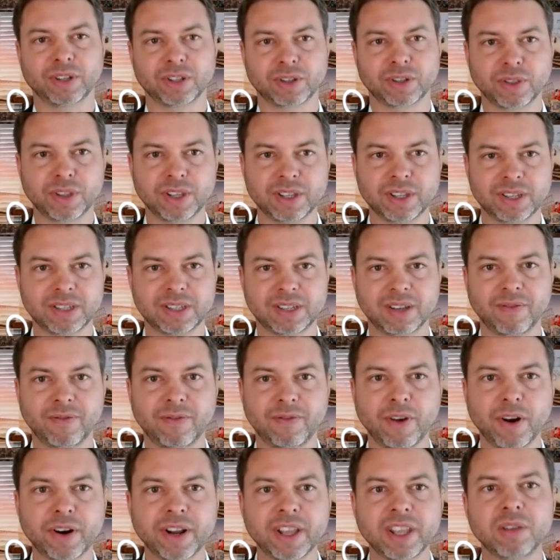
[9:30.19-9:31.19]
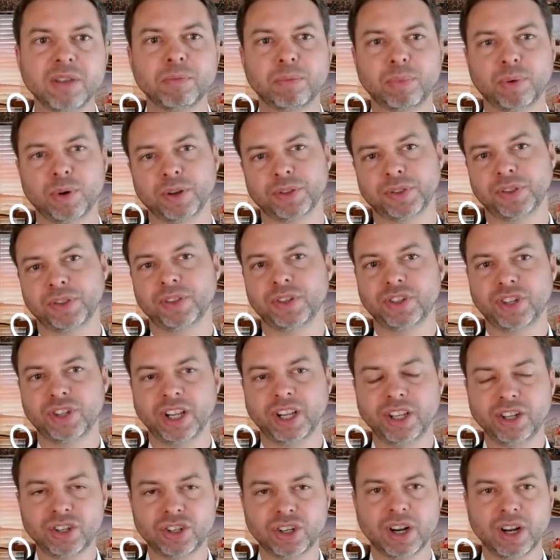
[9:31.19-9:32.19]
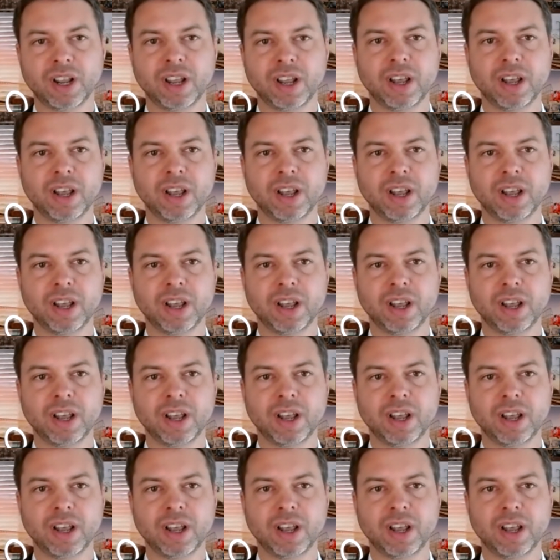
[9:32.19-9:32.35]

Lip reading: So this is a very important change